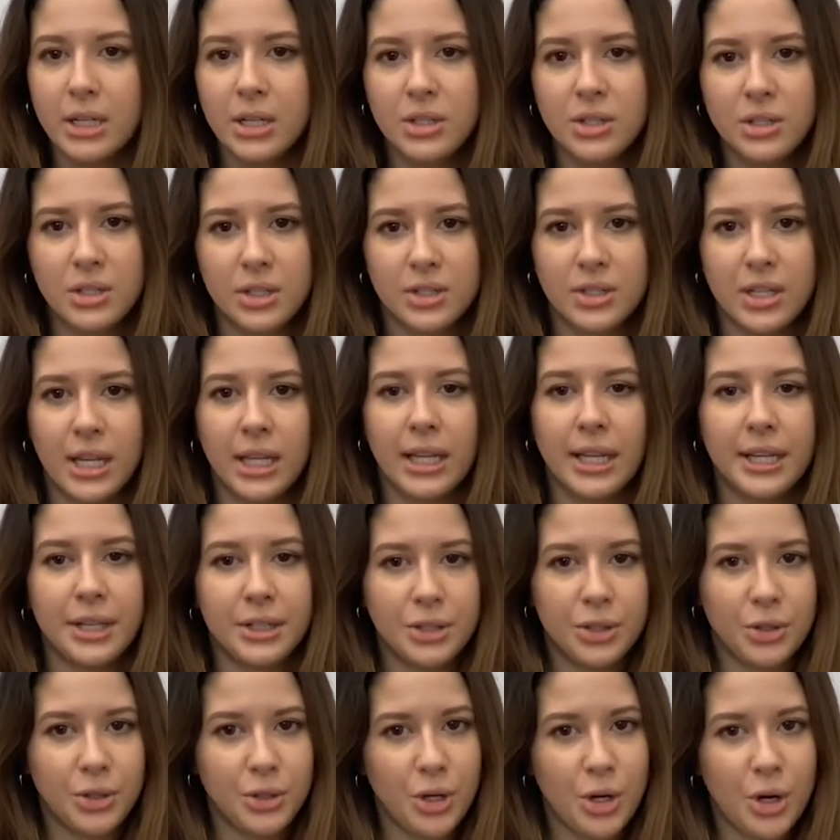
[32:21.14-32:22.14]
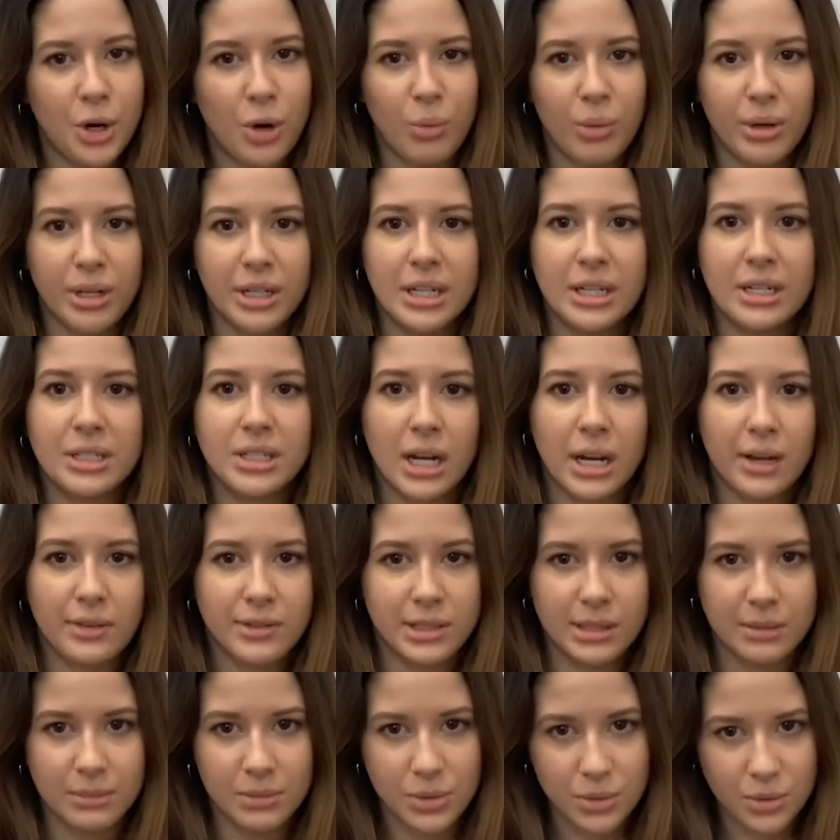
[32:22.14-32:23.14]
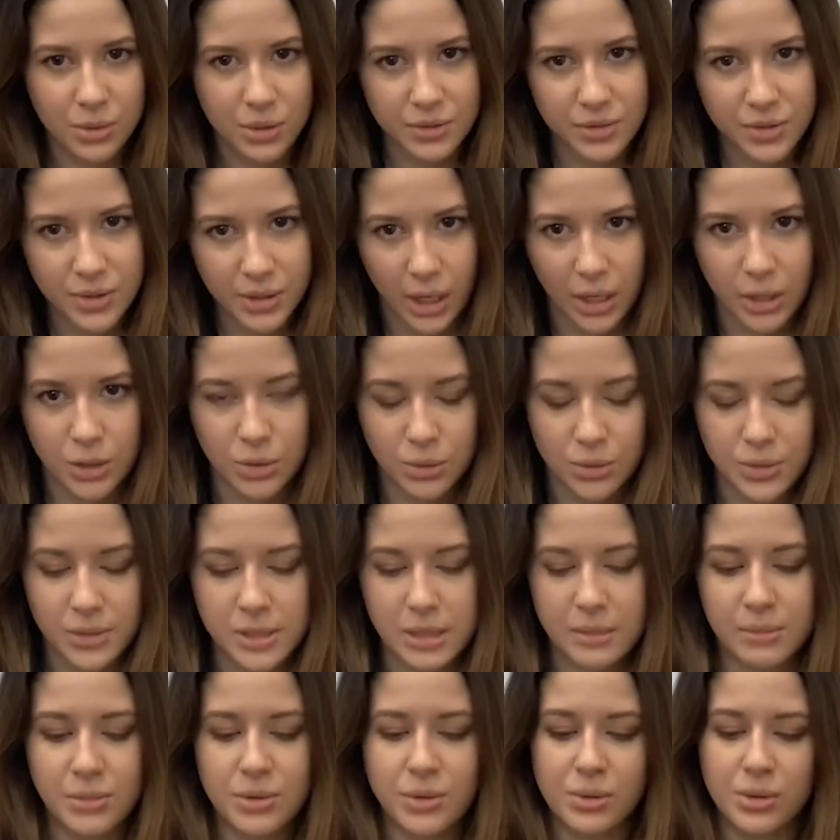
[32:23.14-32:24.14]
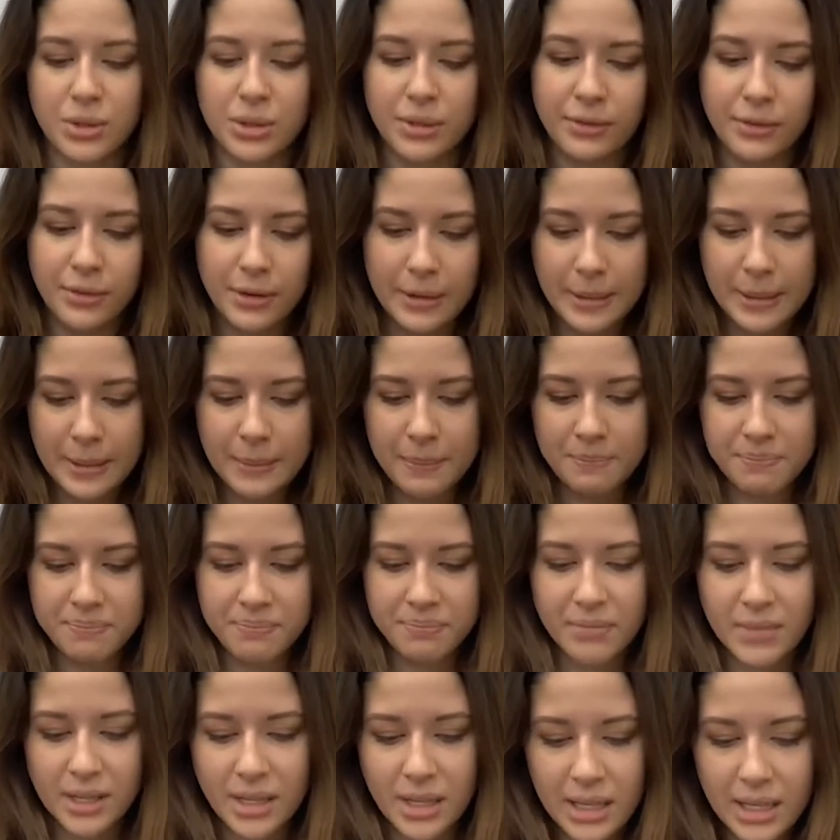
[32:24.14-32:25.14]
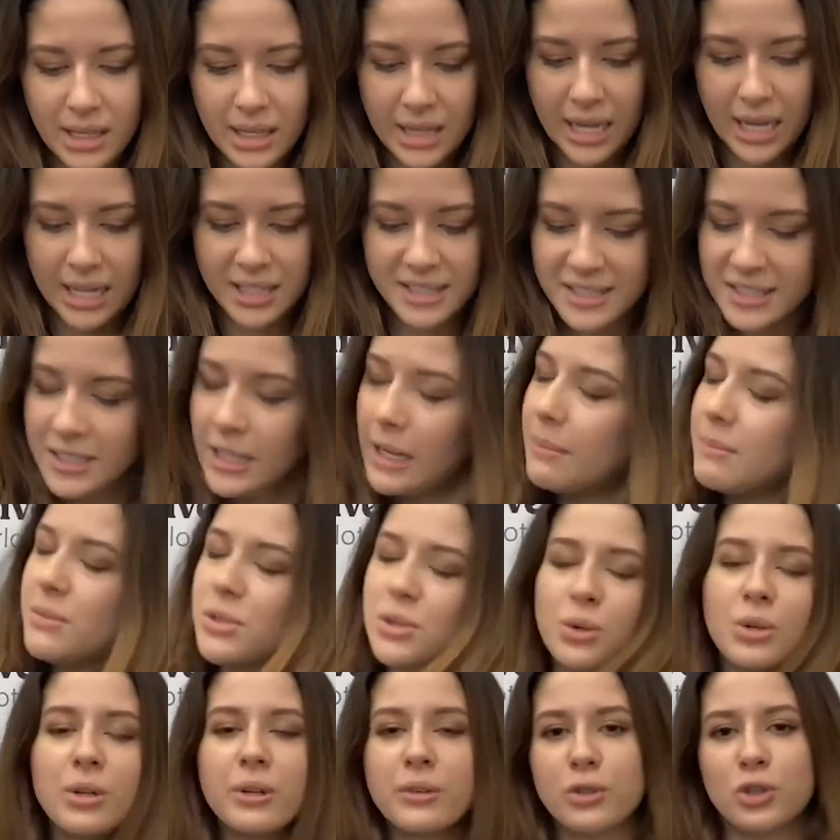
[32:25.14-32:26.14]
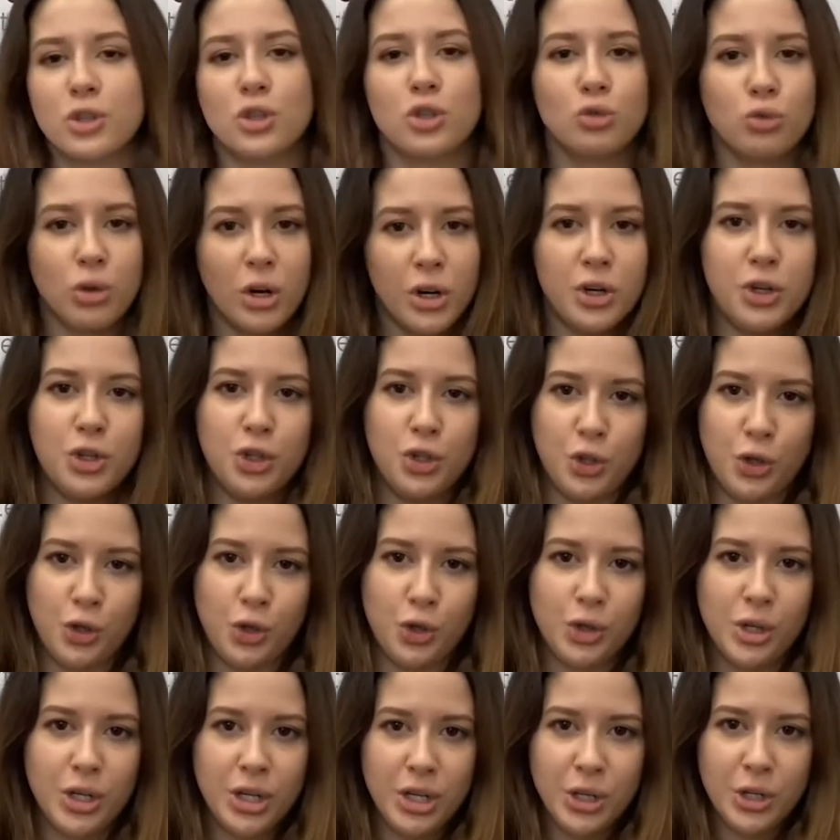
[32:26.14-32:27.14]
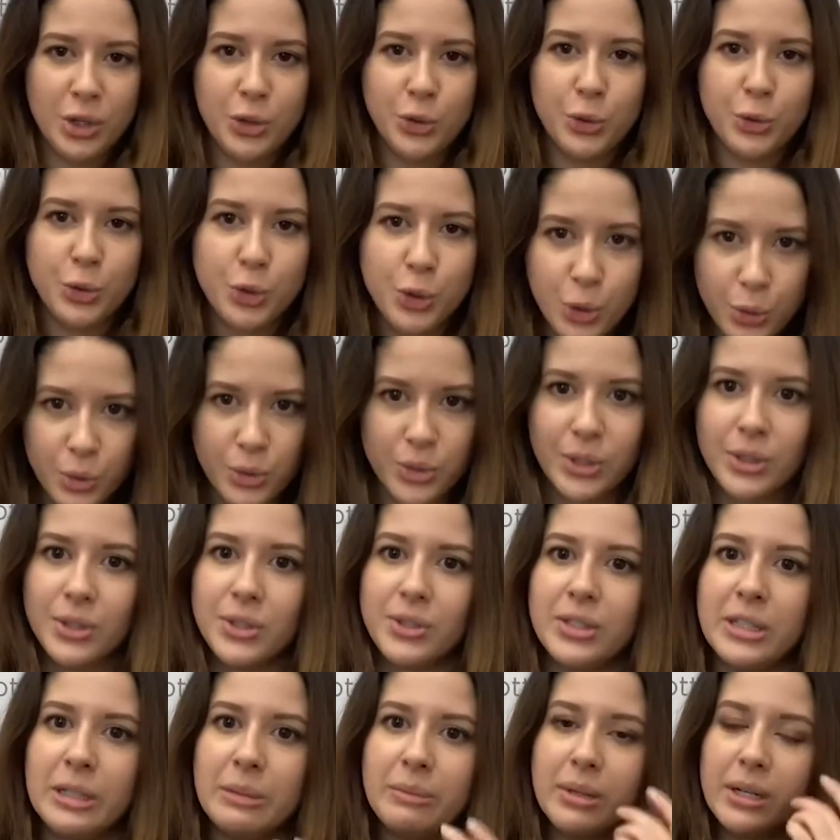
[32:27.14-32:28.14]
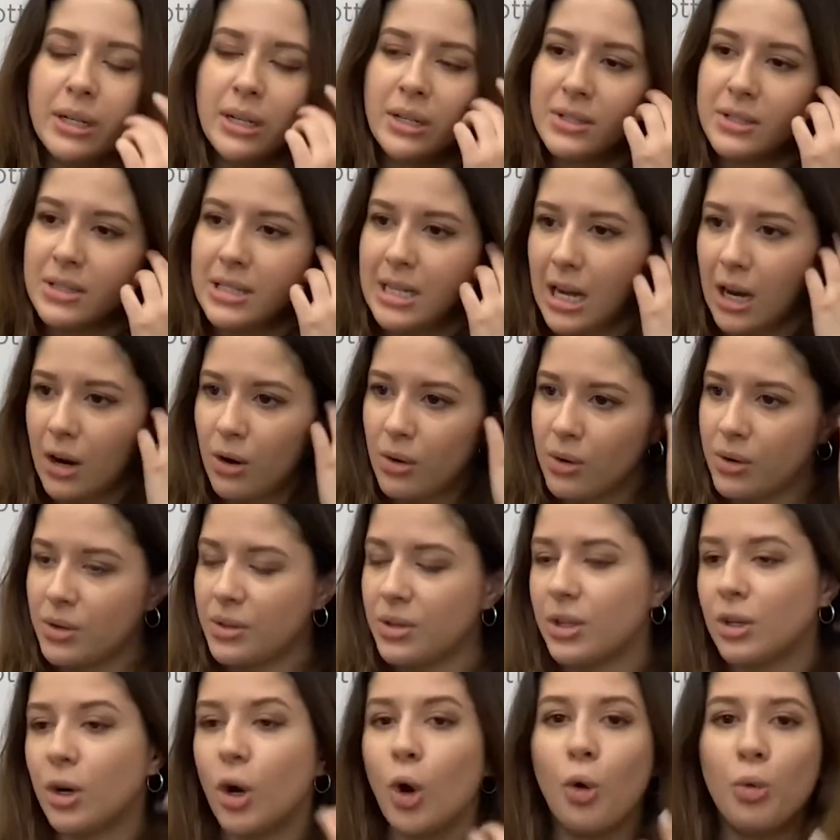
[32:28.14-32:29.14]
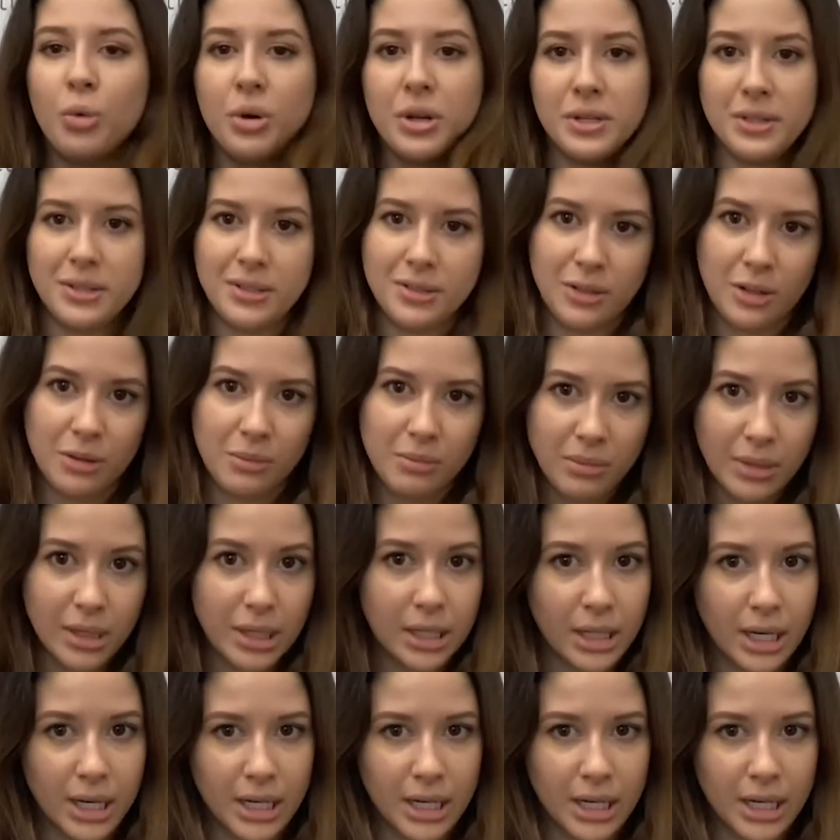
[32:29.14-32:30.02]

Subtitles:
to say like, no, we need to have some sort of schedule, some sort of structure to succeed, because now the onus is on me.